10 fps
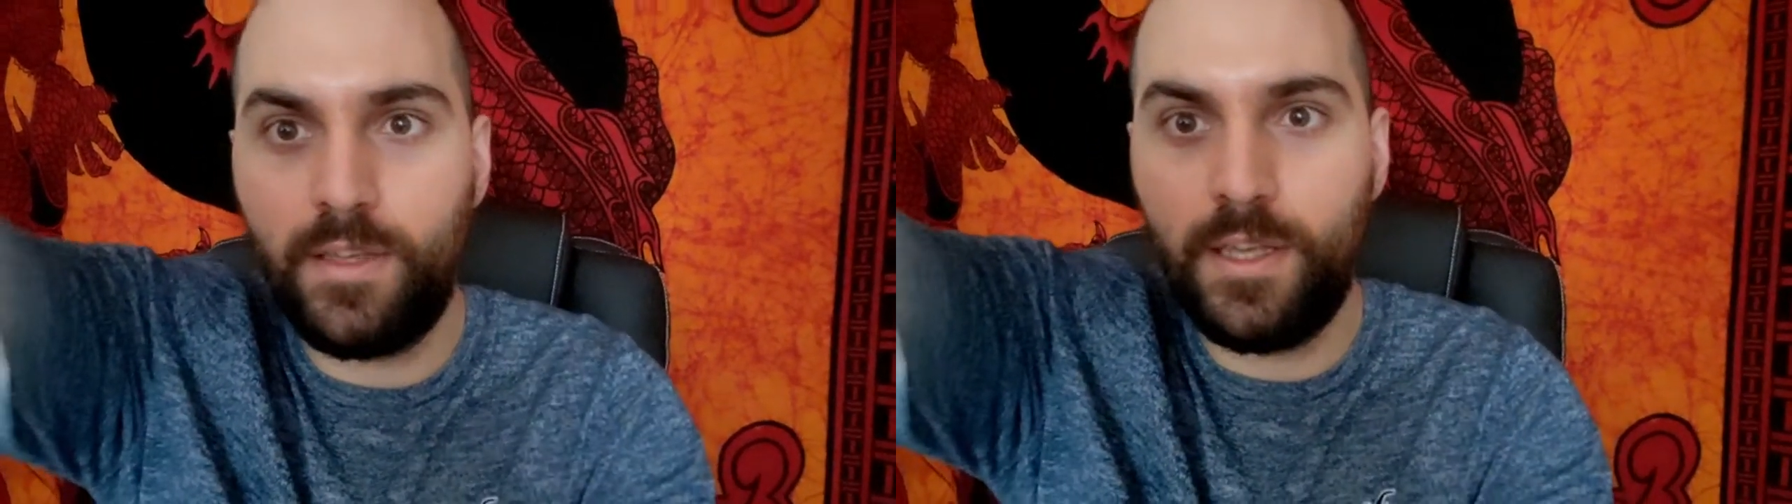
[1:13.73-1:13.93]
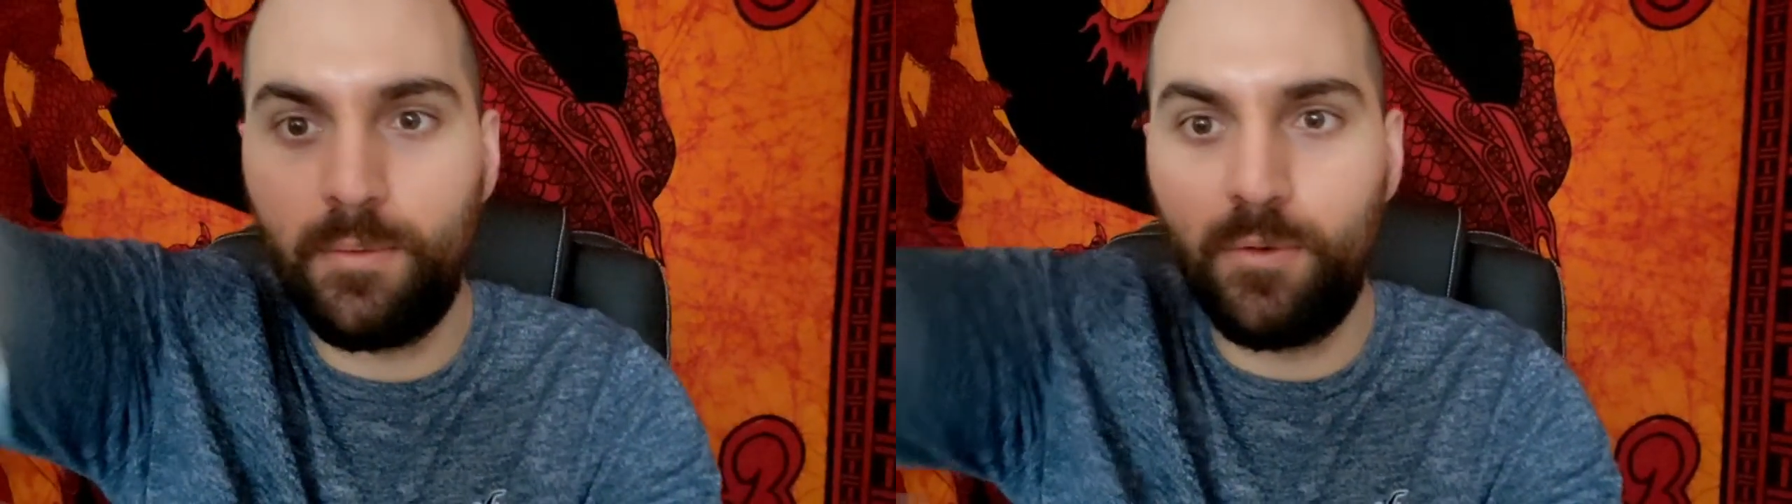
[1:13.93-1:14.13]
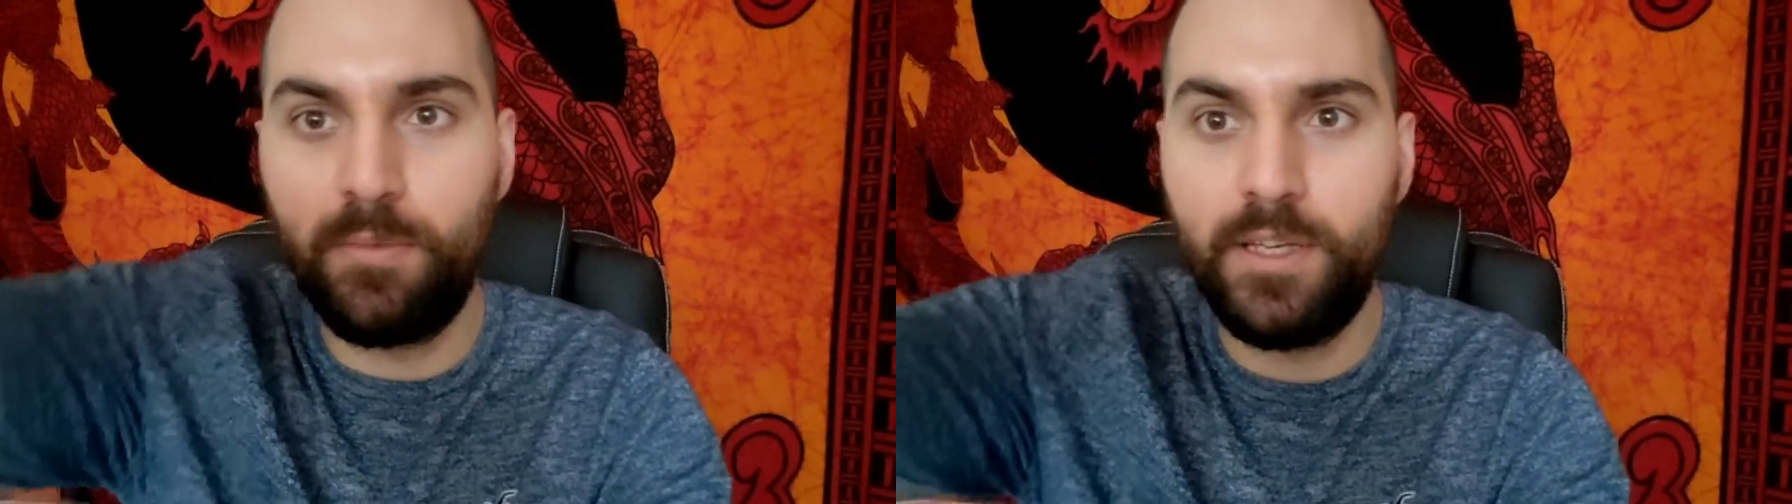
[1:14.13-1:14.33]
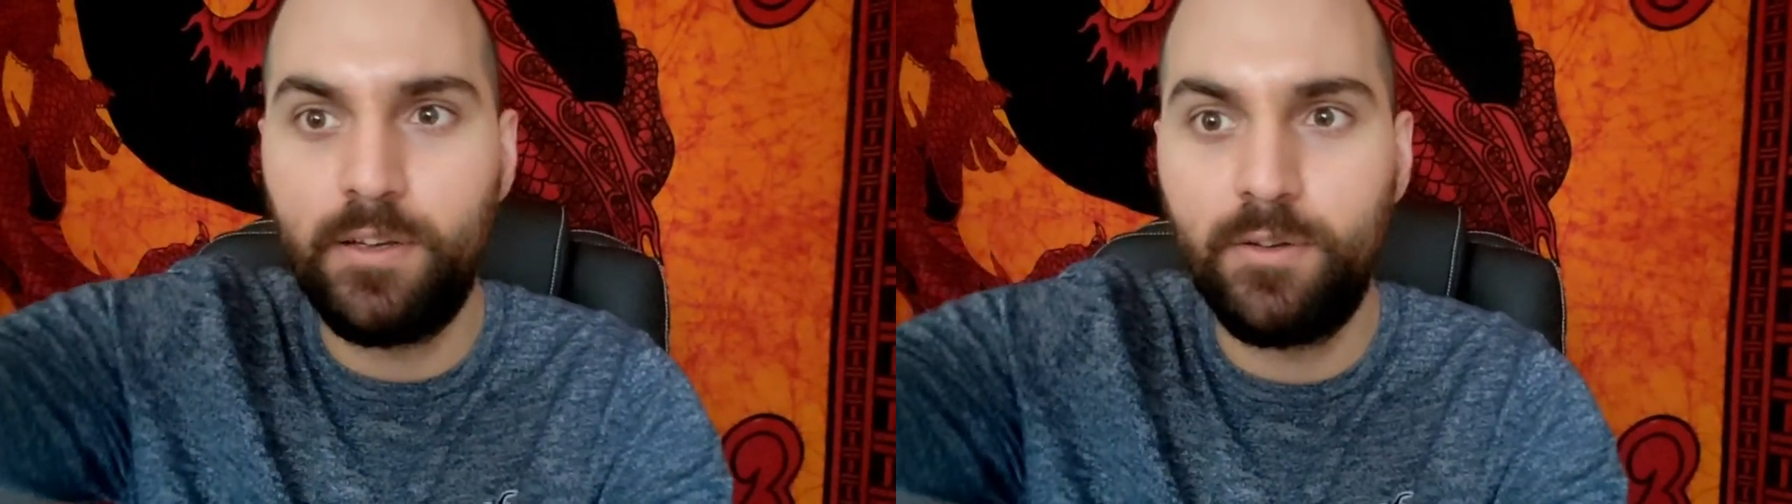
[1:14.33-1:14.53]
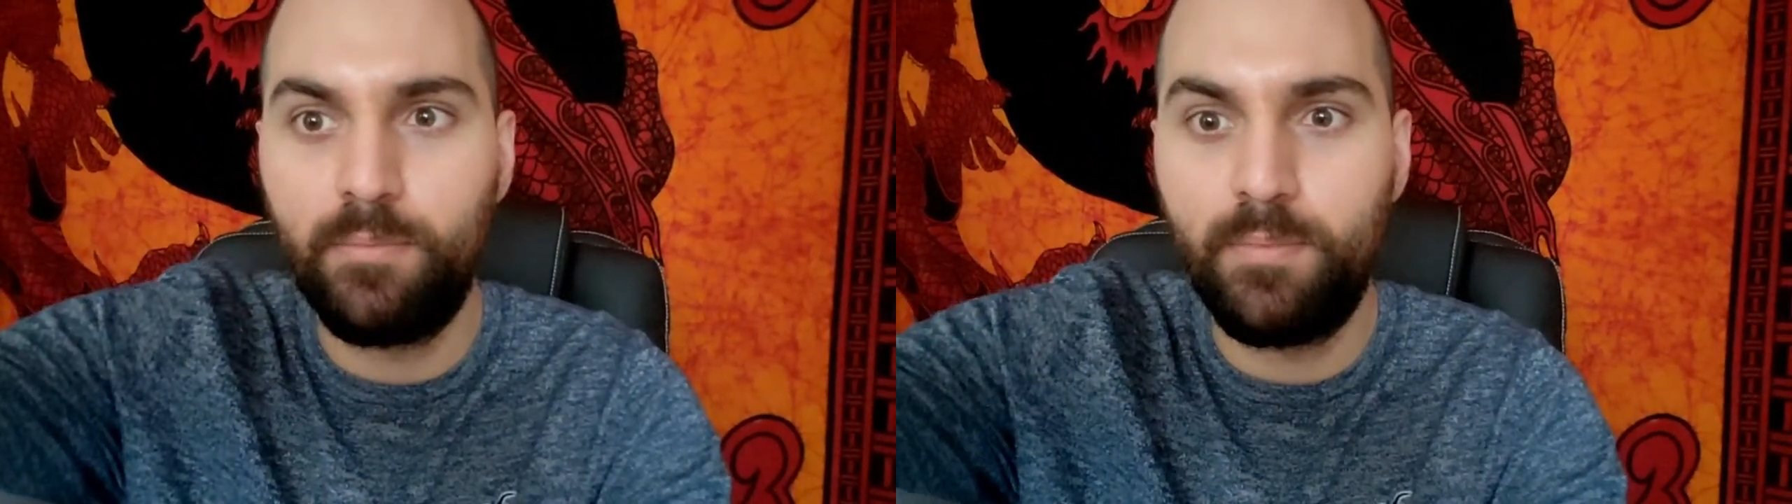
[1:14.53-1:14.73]
camera
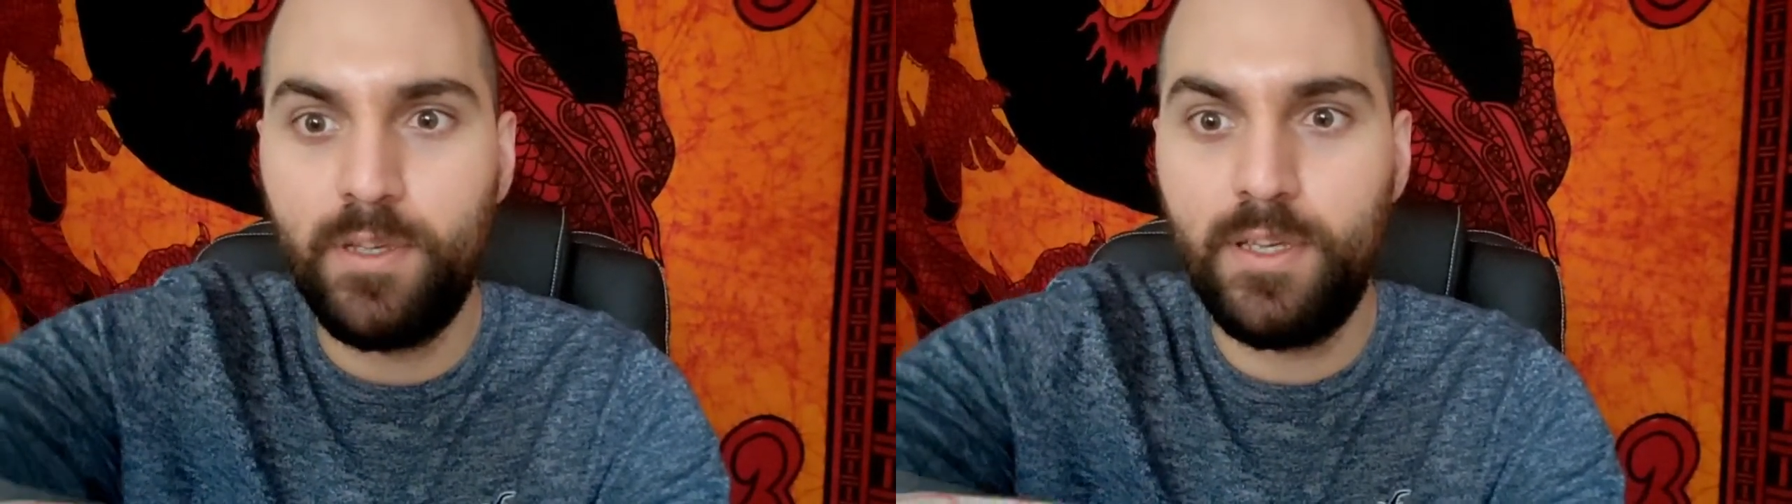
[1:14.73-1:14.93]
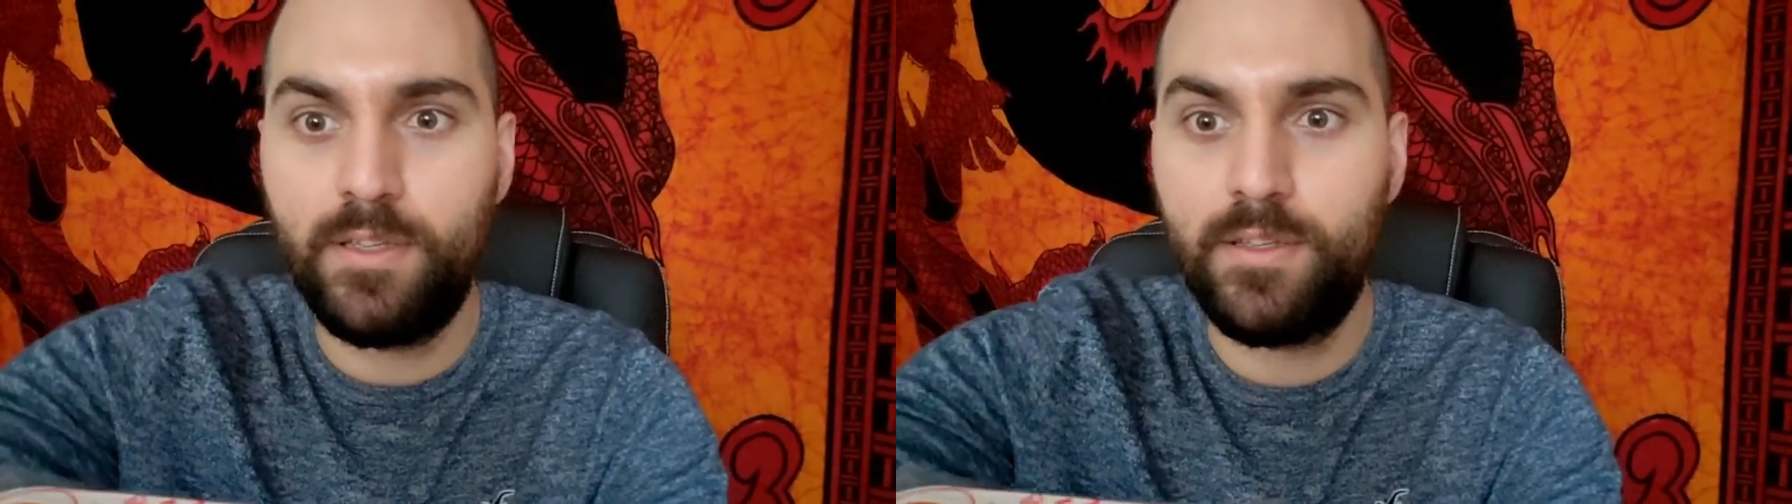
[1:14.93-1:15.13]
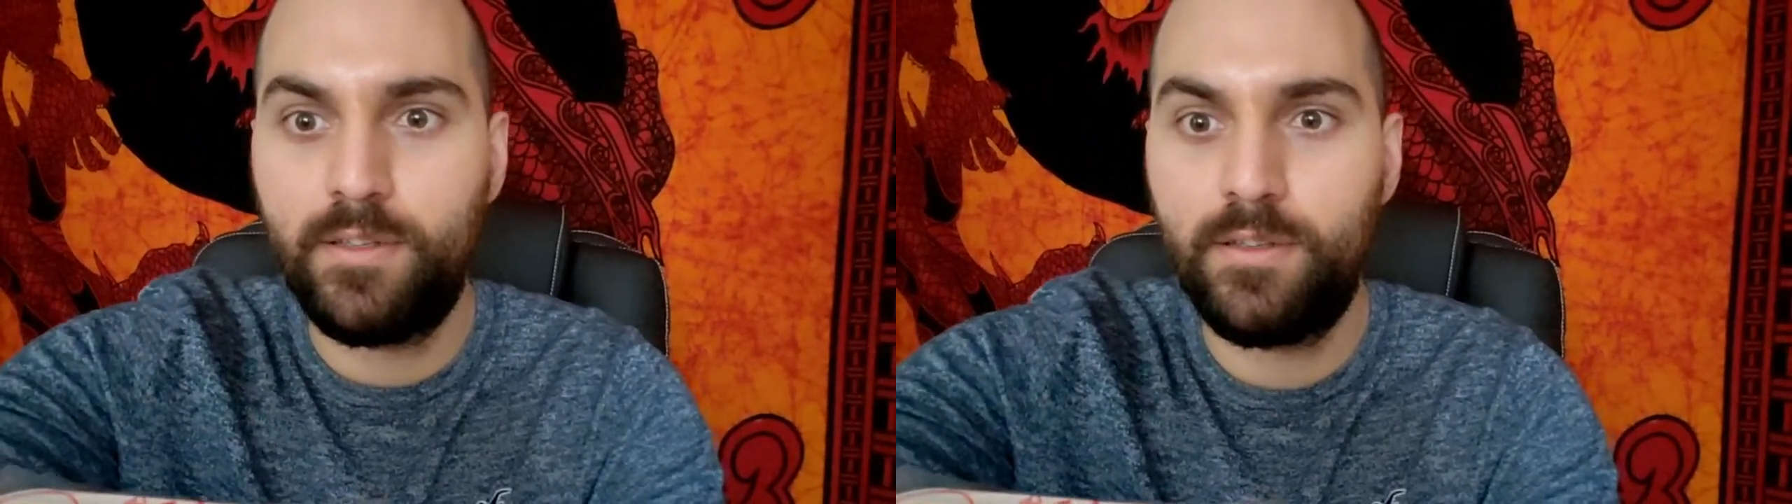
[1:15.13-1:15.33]
down a bit.